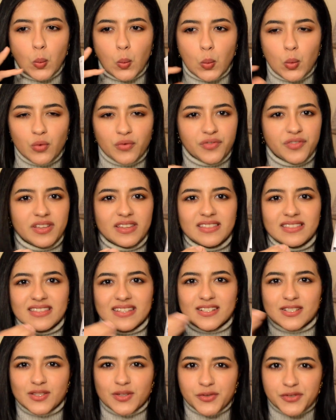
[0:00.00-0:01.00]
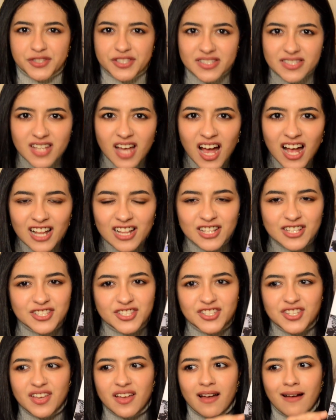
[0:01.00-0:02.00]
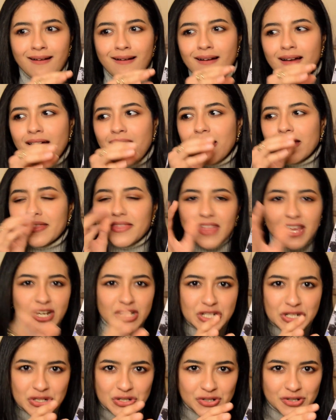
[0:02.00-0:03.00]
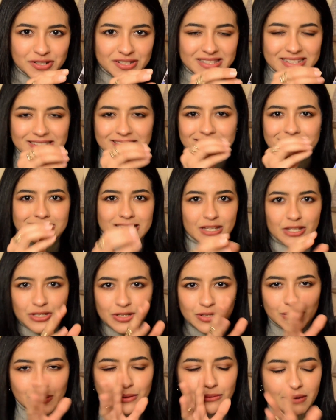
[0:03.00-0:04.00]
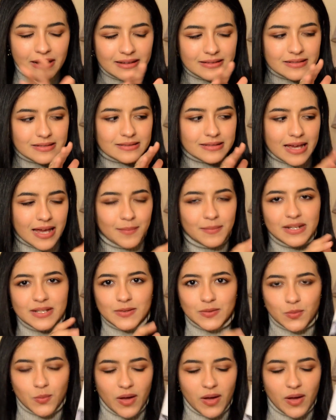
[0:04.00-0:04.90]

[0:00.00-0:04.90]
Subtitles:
woven this nostalgia textures in such a great timeless